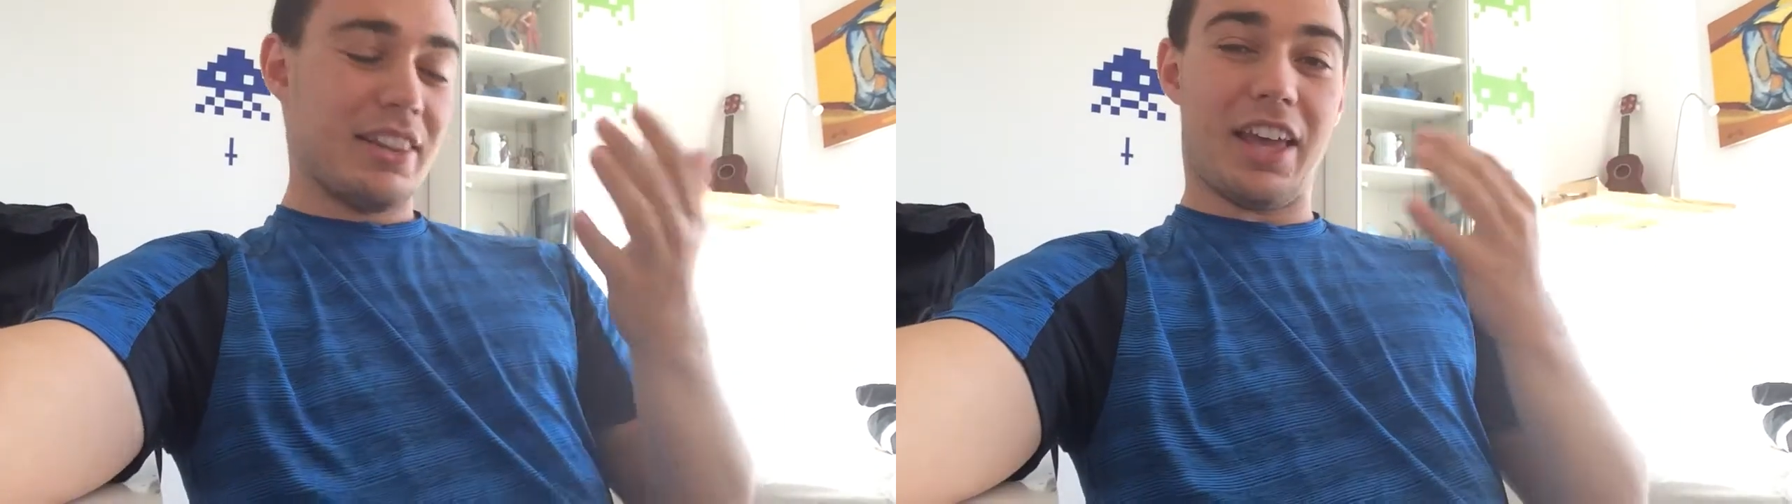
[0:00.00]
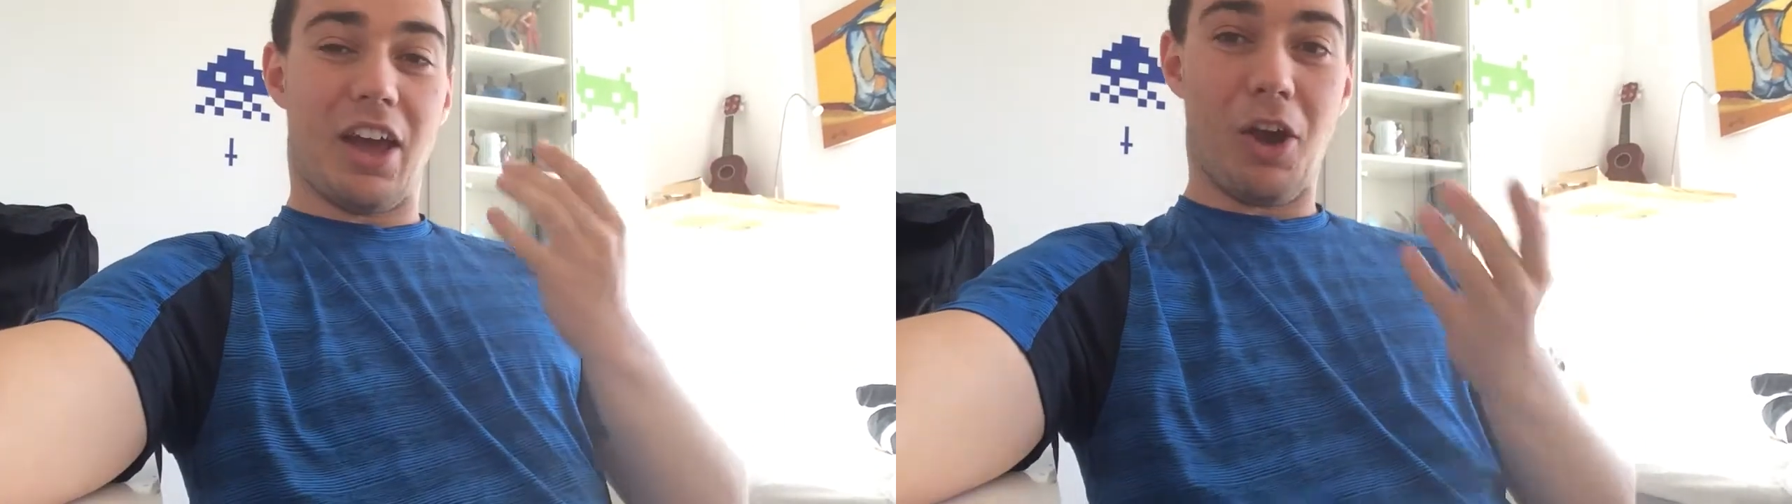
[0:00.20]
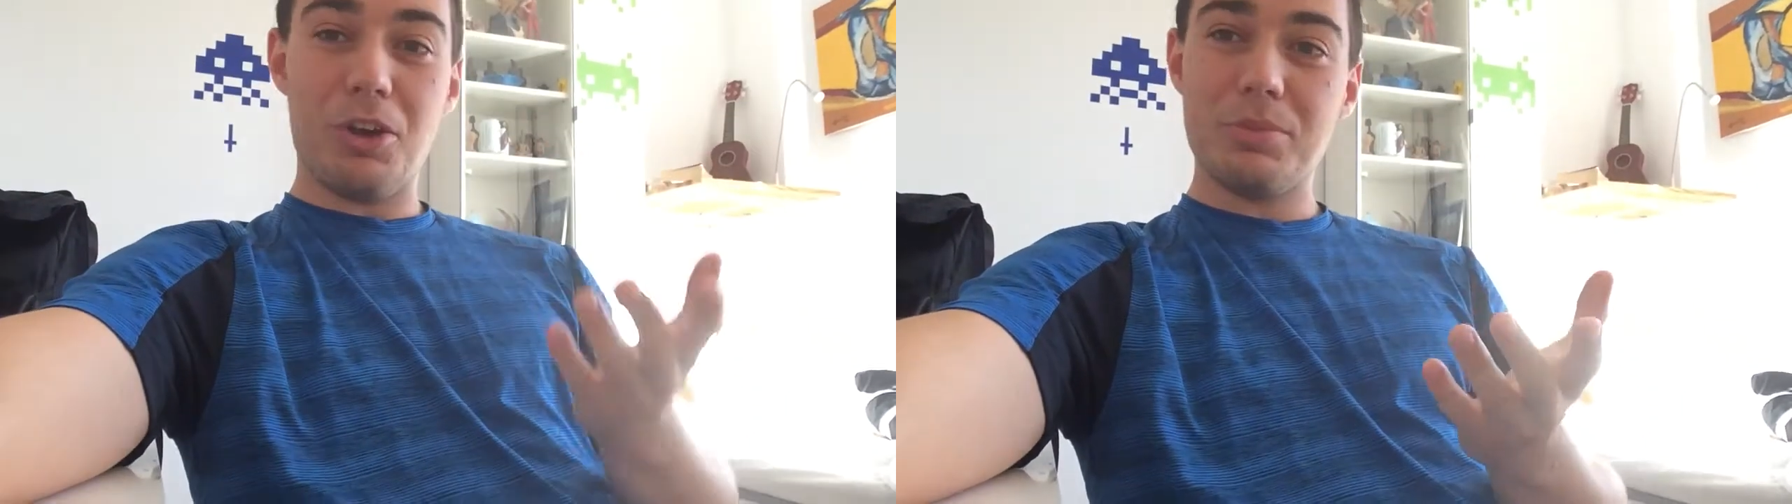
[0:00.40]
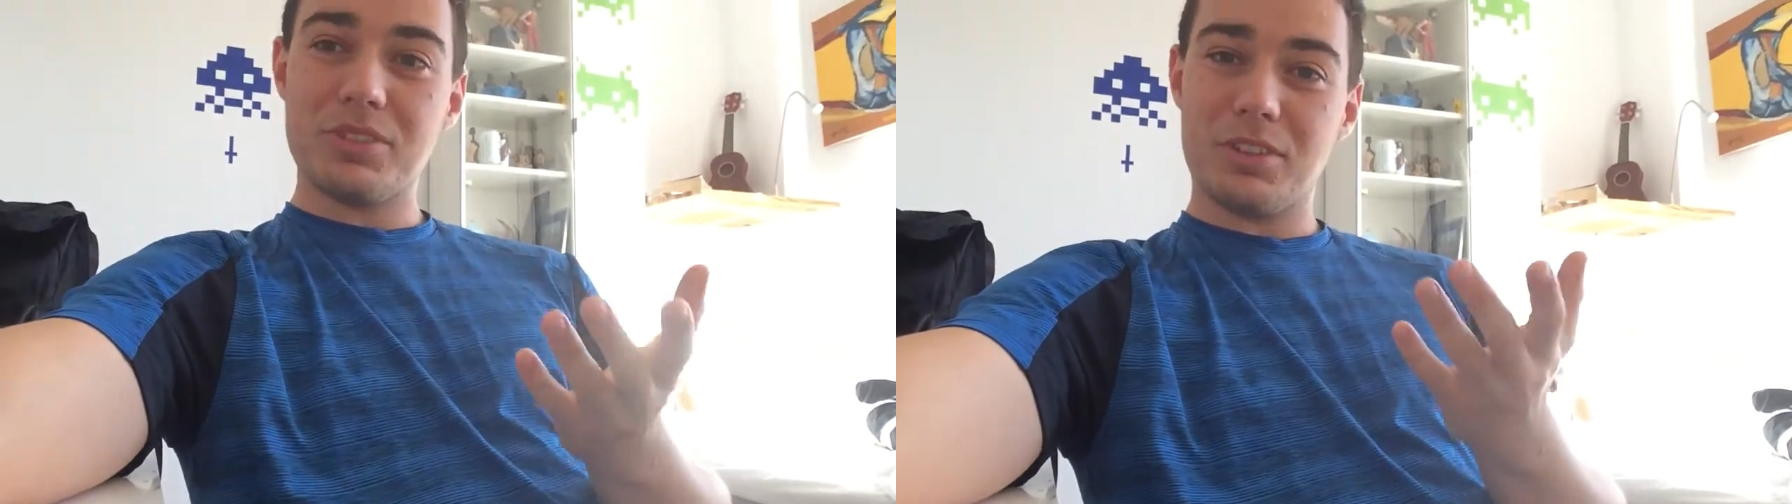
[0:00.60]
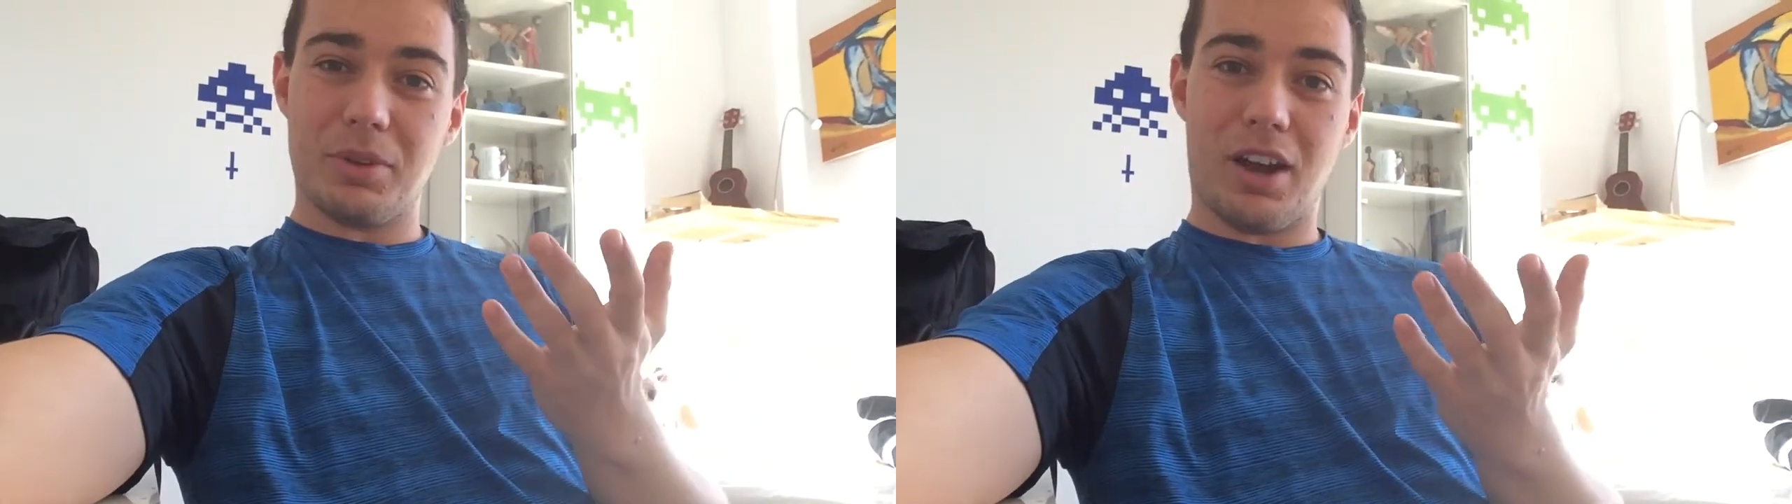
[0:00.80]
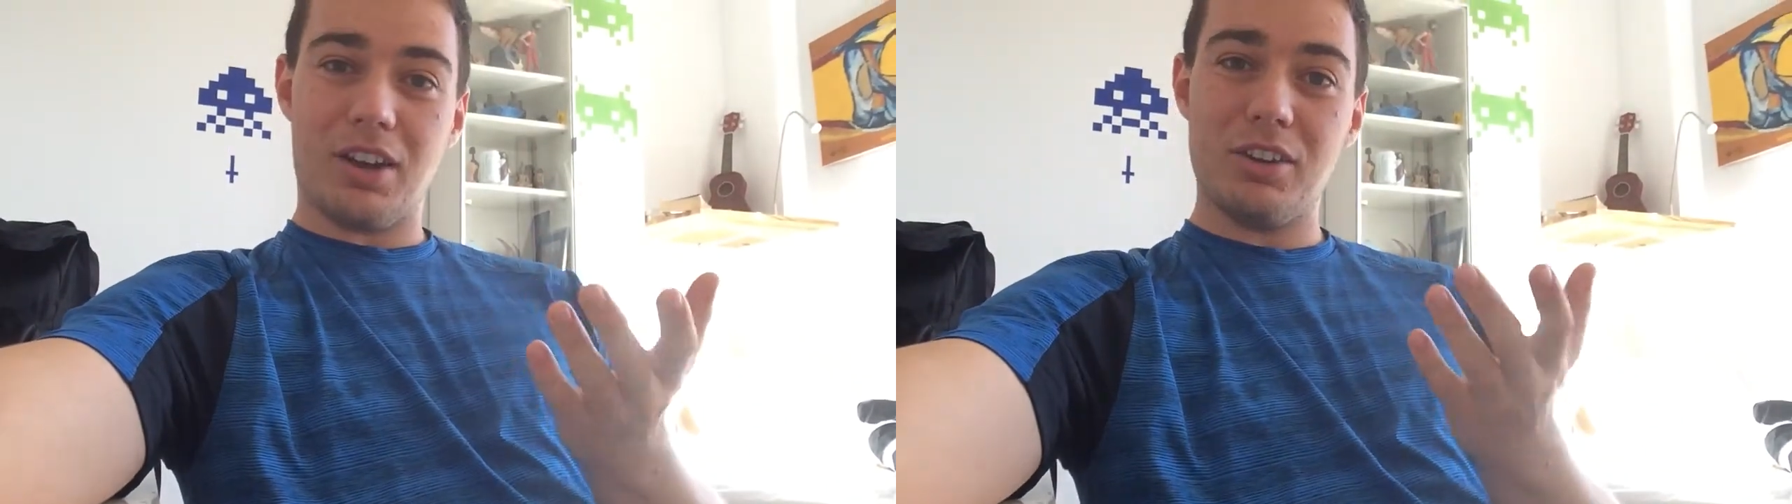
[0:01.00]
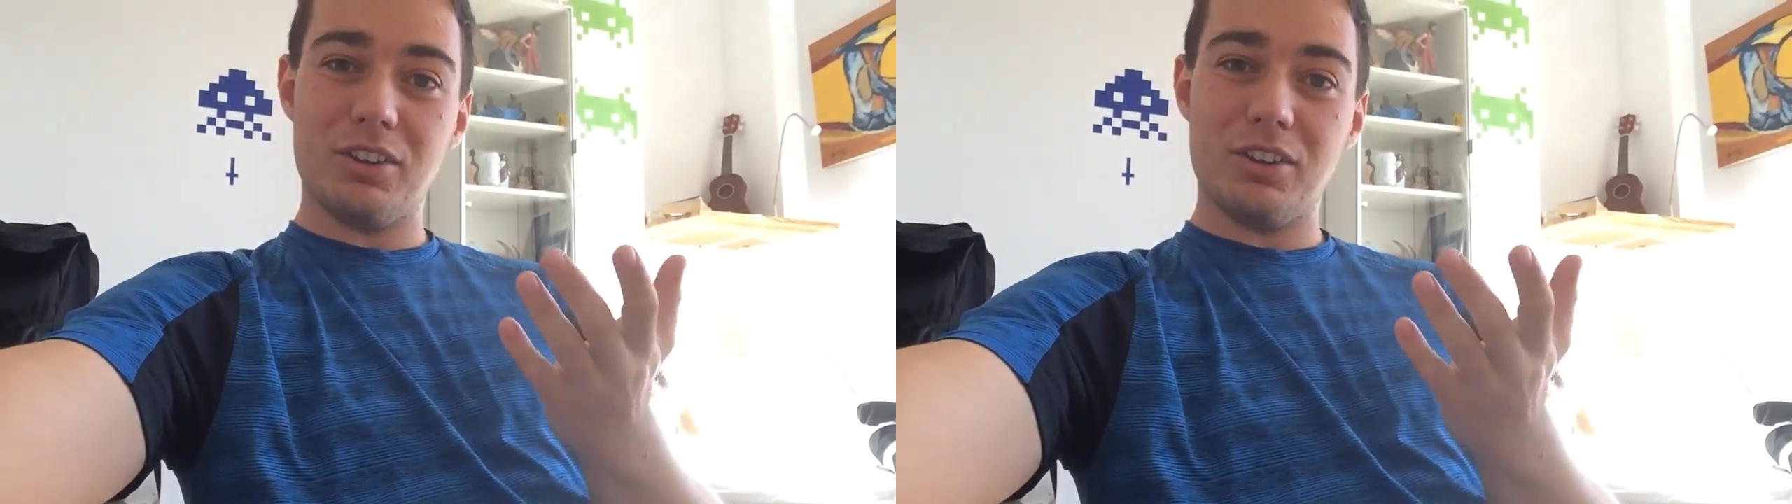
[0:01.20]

their homes are, are